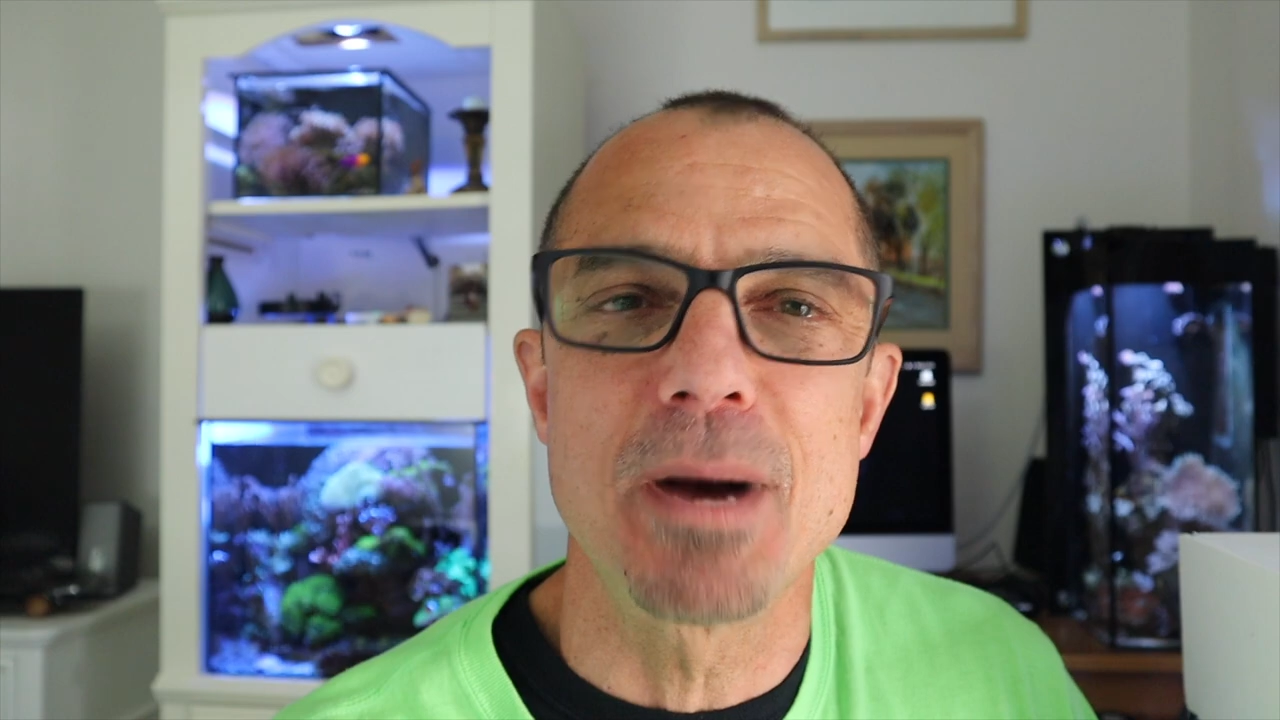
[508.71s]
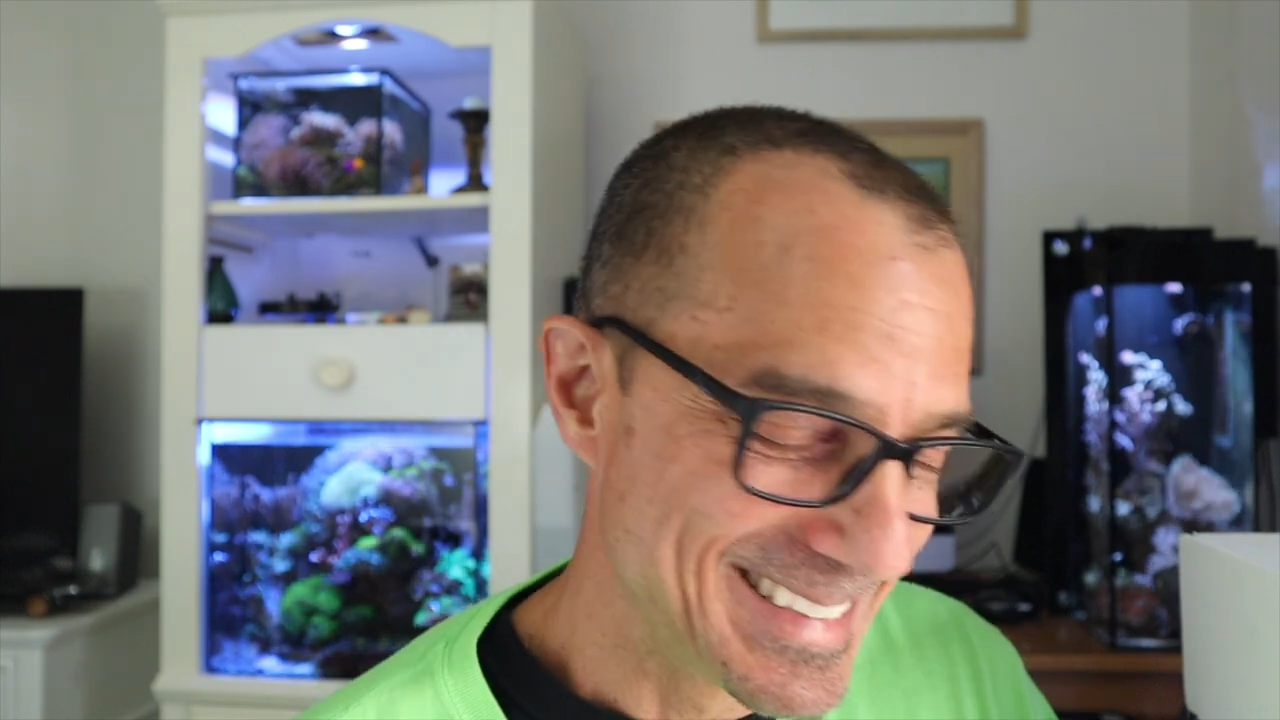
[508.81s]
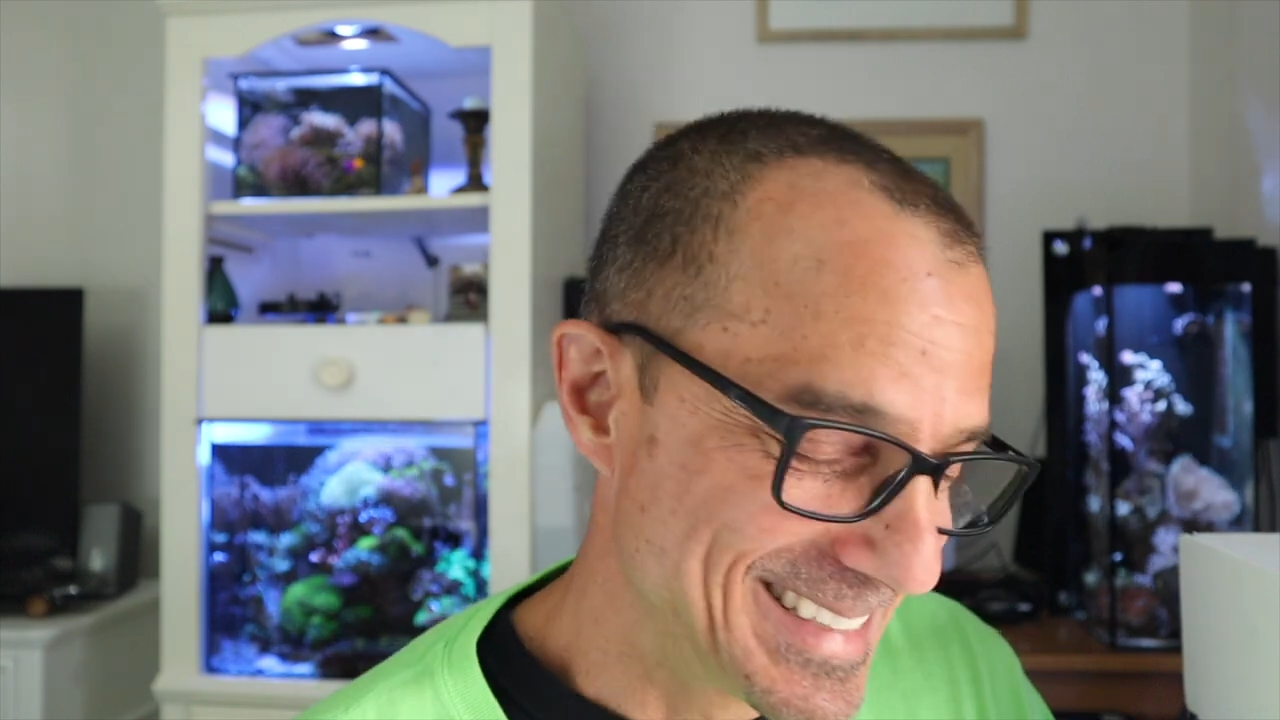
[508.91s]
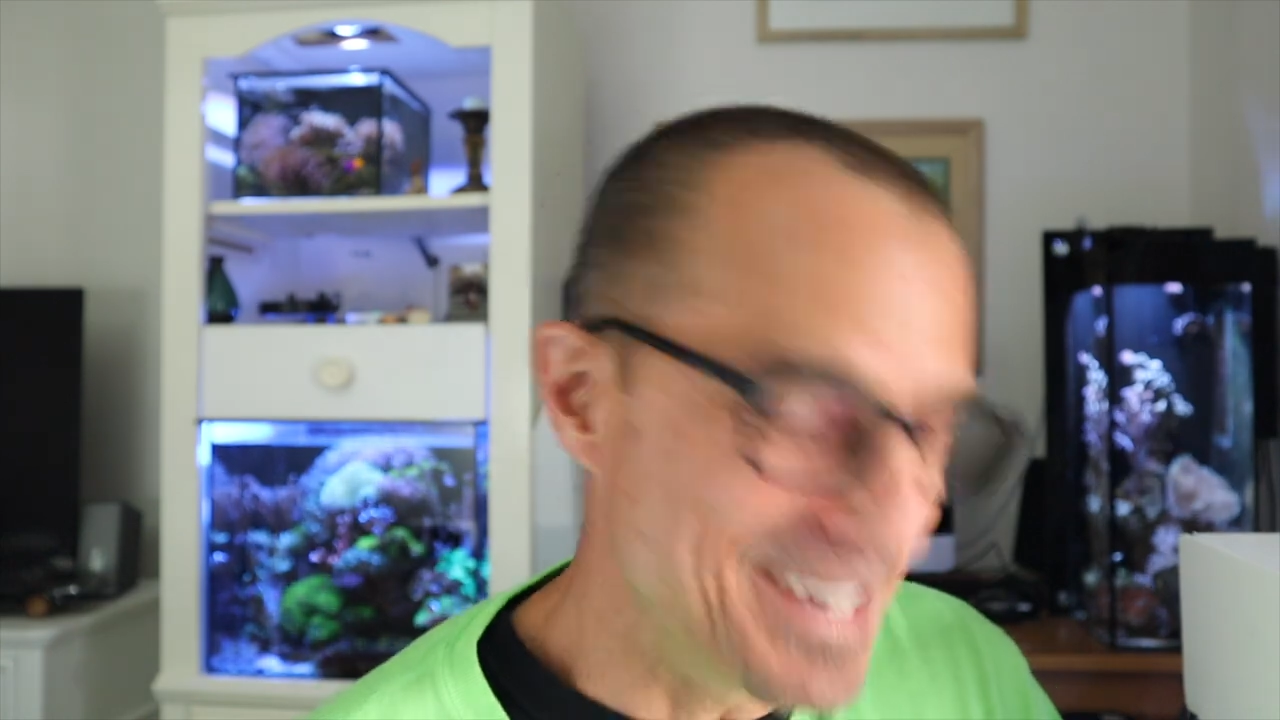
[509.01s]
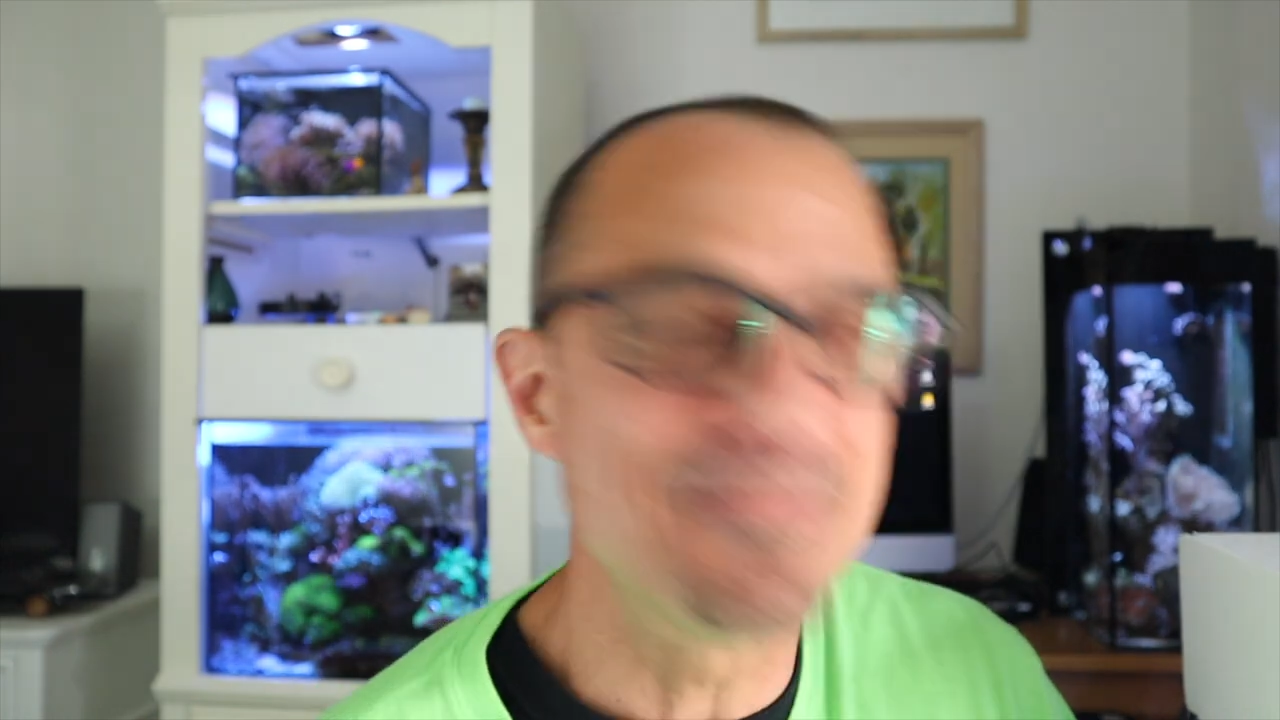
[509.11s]
I,
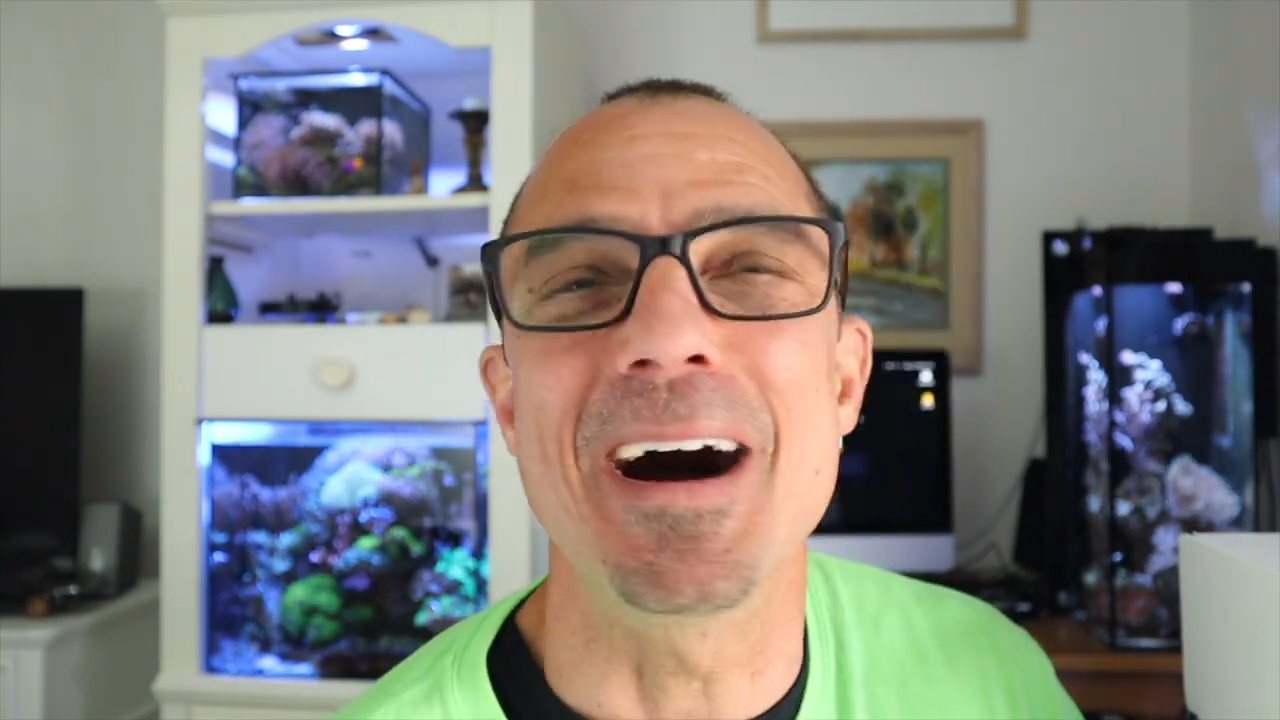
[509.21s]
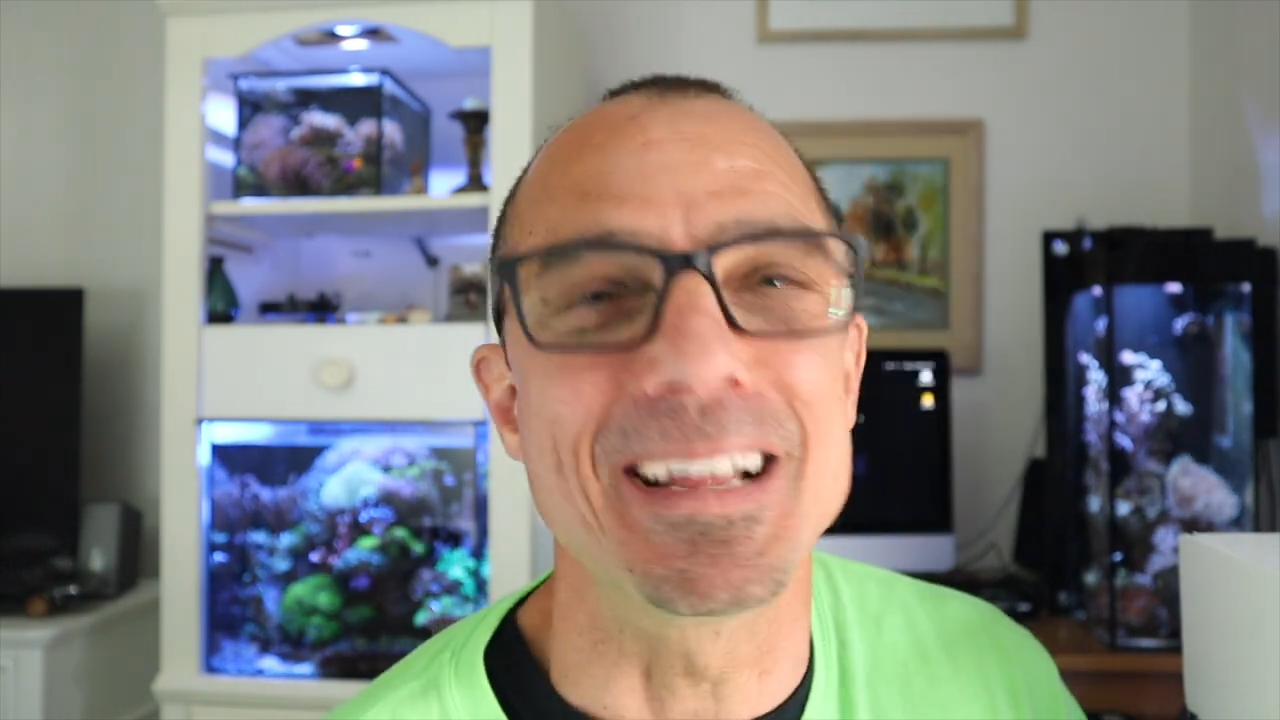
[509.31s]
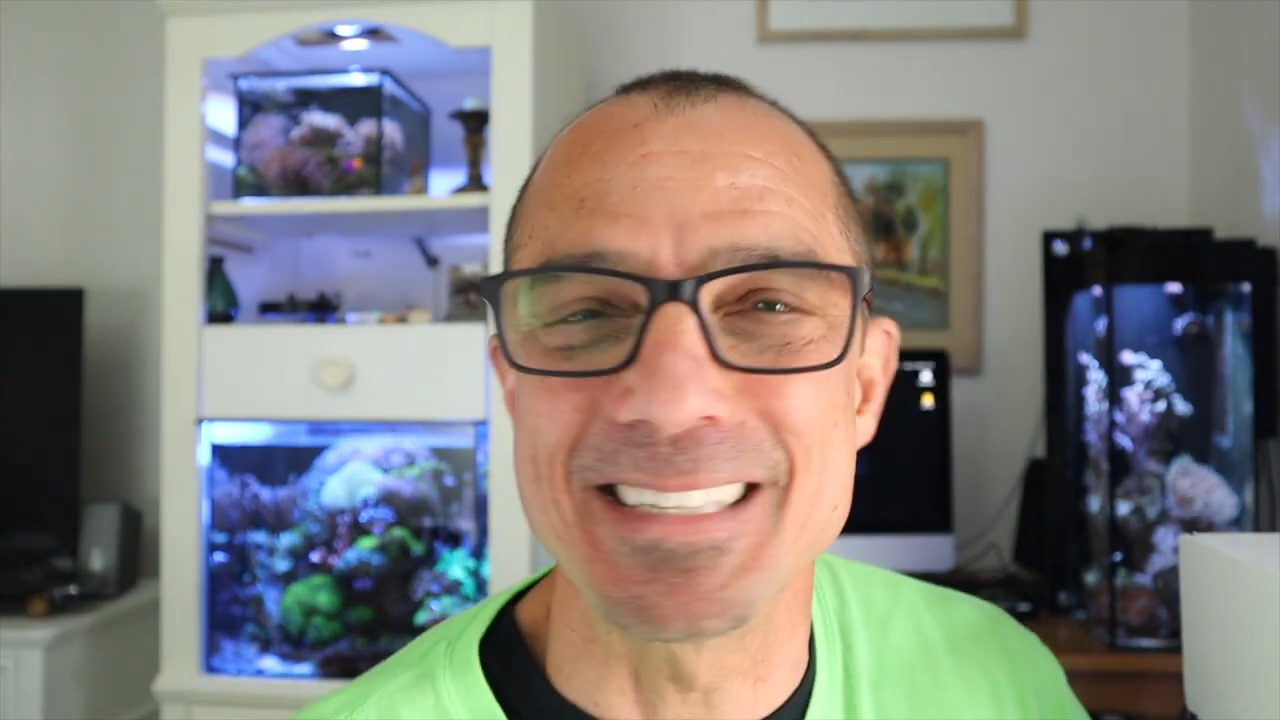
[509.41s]
come on,